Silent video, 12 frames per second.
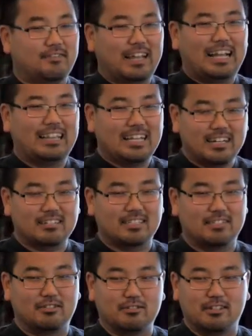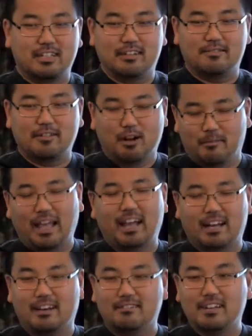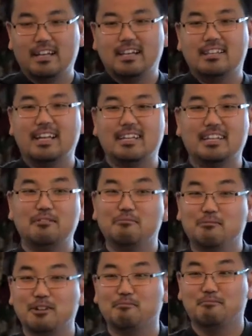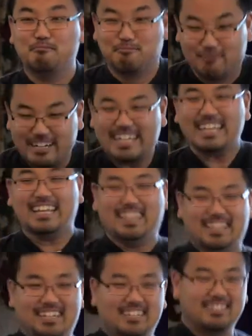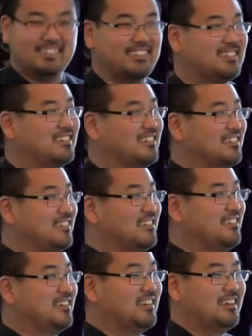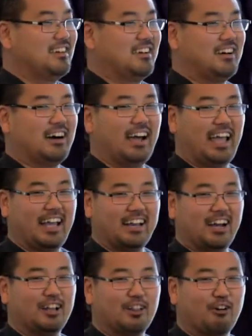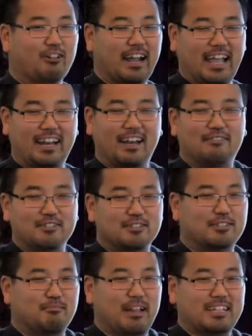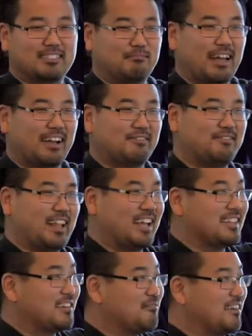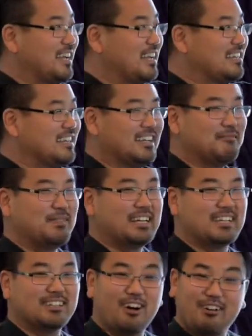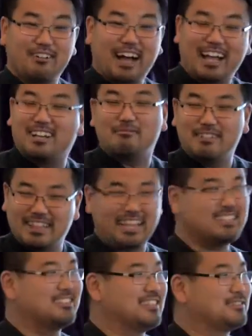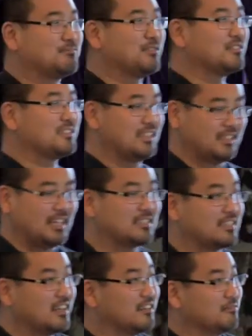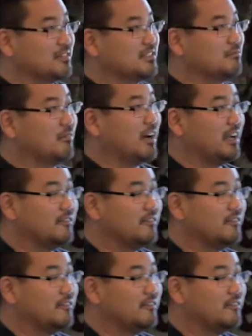that leader's intuitive, NF, then he would bring in a lower NF, which is a plastic bag flying in the wind, because, I can relate to this person. That's another reason why.